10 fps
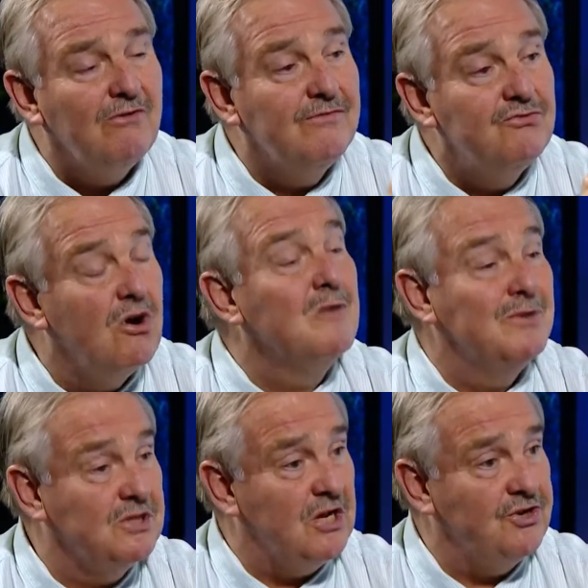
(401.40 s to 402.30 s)
of drug
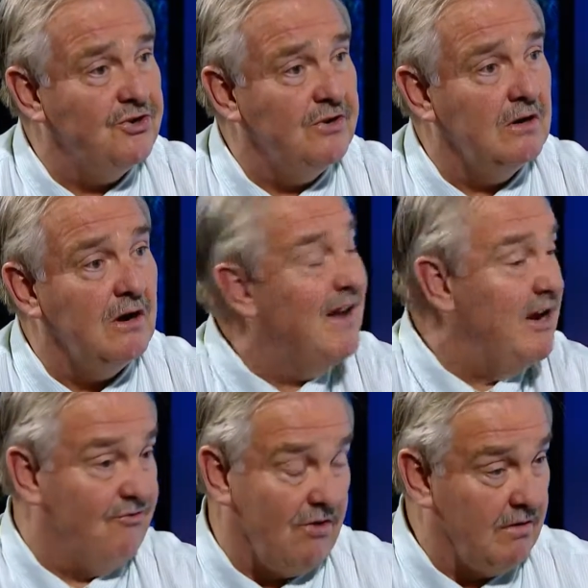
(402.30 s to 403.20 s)
possession of
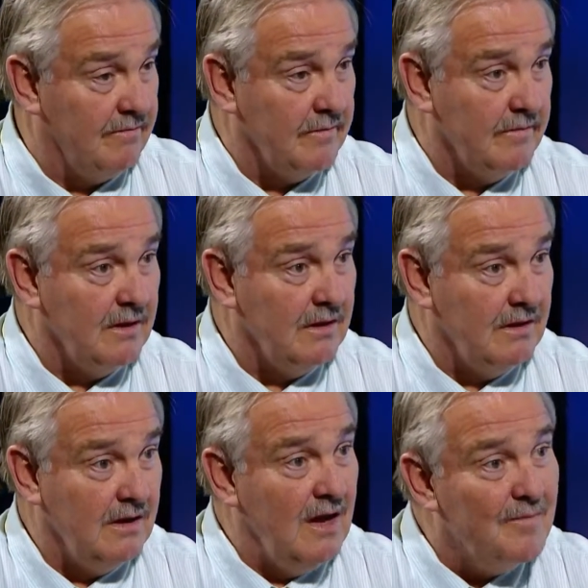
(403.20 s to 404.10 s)
any drug,
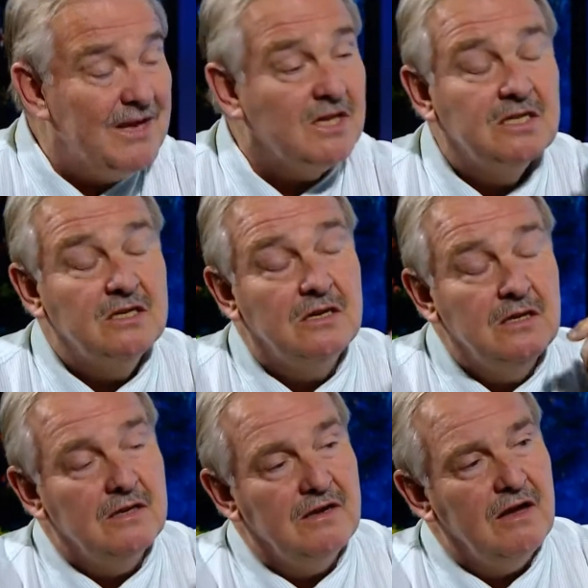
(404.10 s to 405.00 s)
because
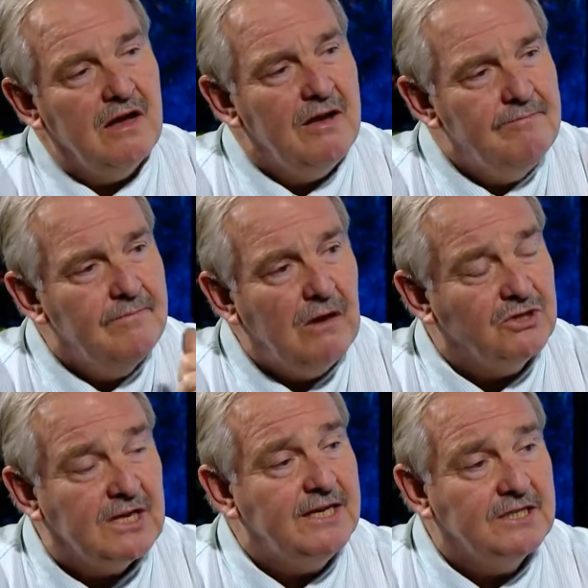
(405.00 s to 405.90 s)
in
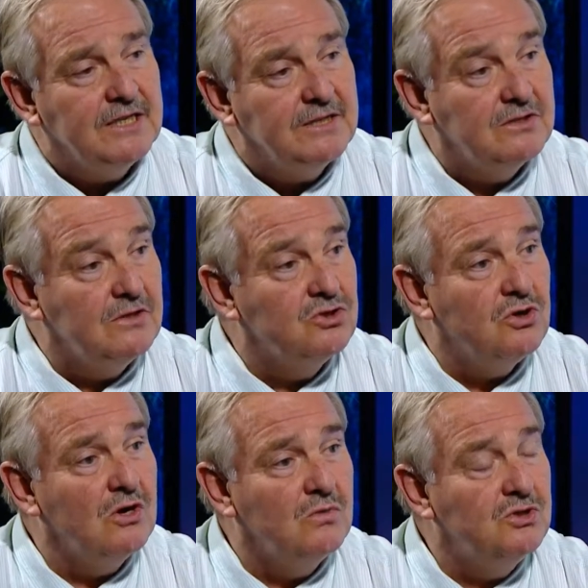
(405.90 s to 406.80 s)
most cases the
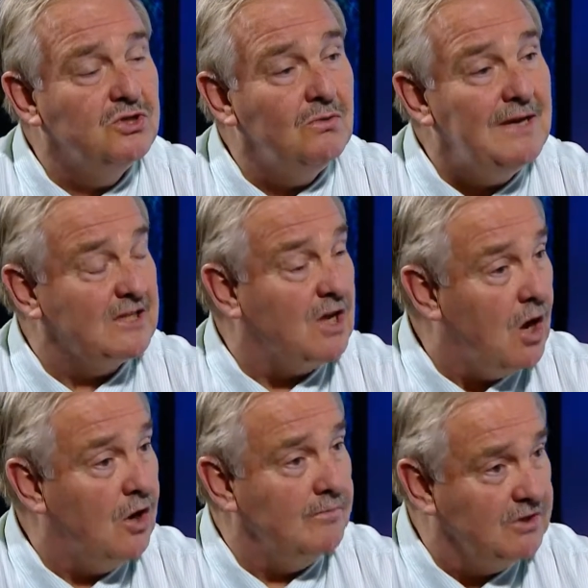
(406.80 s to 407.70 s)
drug will do less
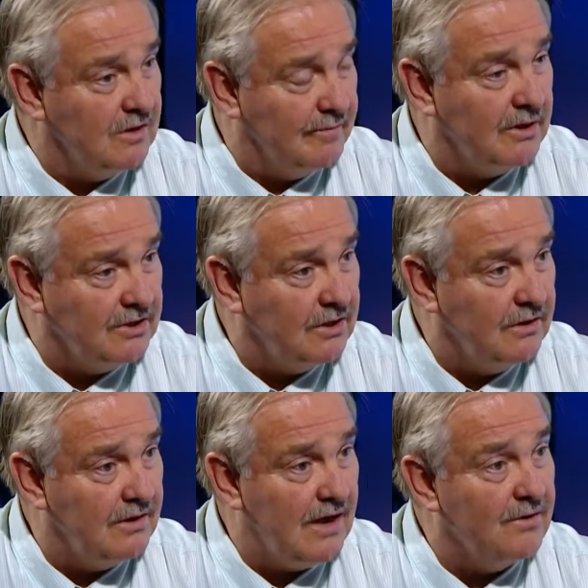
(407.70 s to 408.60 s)
harm to the
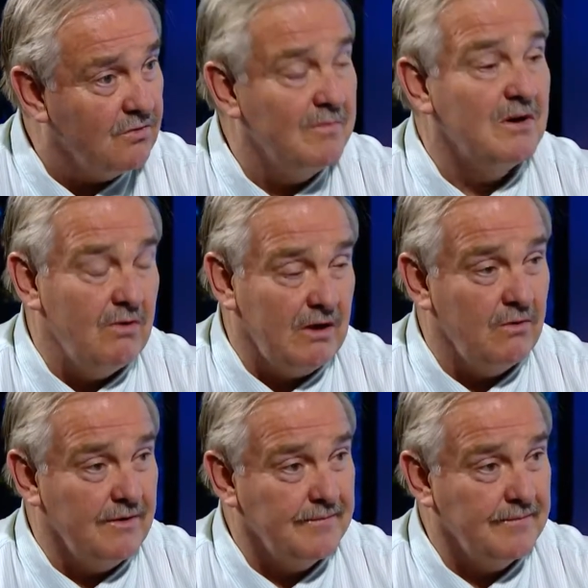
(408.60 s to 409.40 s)
person than the criminal record,